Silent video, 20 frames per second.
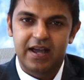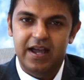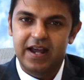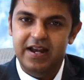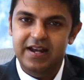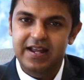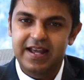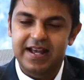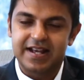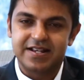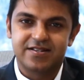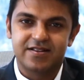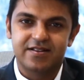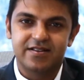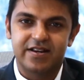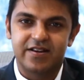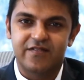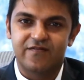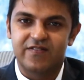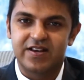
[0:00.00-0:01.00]
Any external
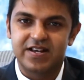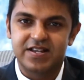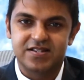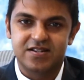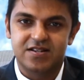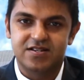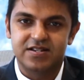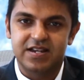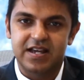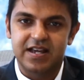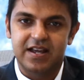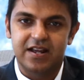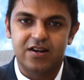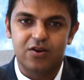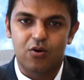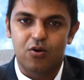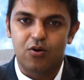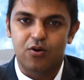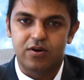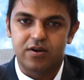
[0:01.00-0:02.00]
investor taken
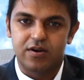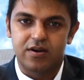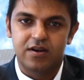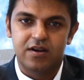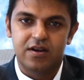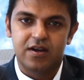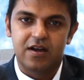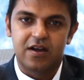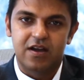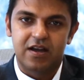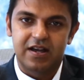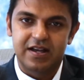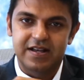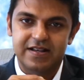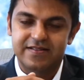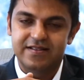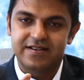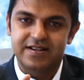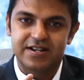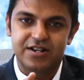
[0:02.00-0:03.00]
on
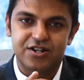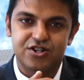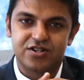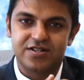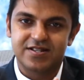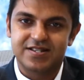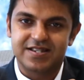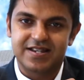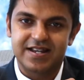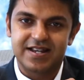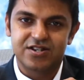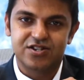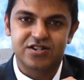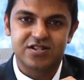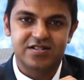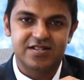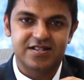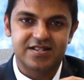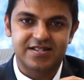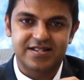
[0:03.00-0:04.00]
in the initial
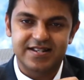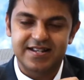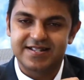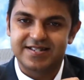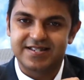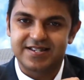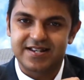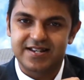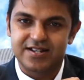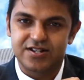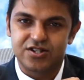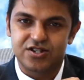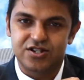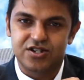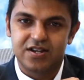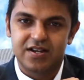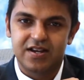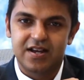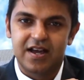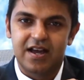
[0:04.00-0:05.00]
stages, the seed
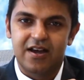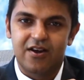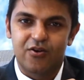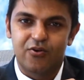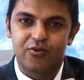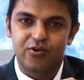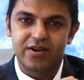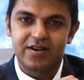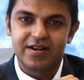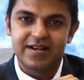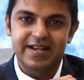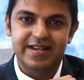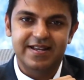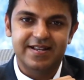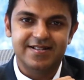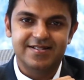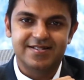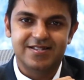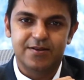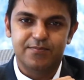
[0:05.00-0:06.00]
stage, really
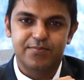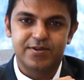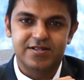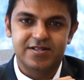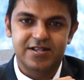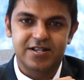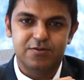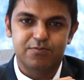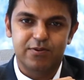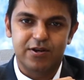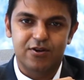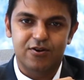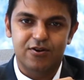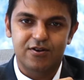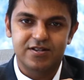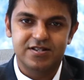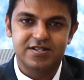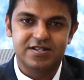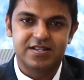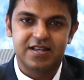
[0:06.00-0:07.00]
kills the business,
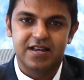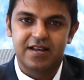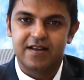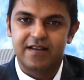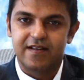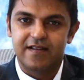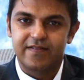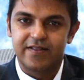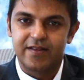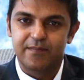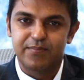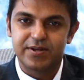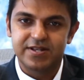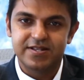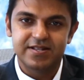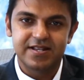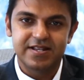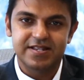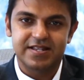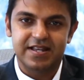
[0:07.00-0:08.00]
because the
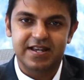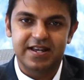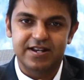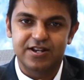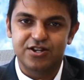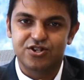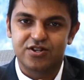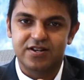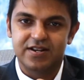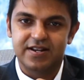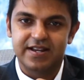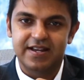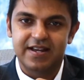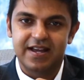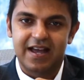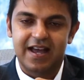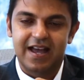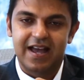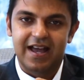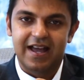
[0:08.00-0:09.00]
business
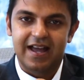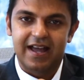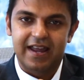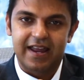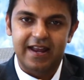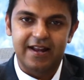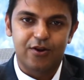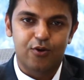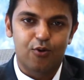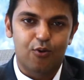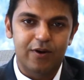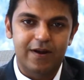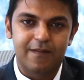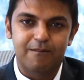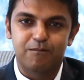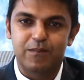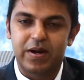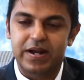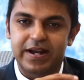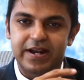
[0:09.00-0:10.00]
initially can go
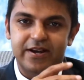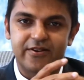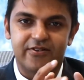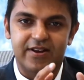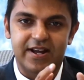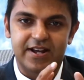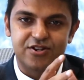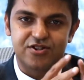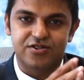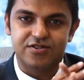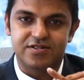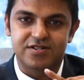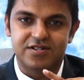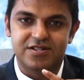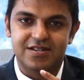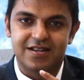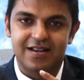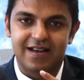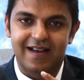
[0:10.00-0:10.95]
in many directions,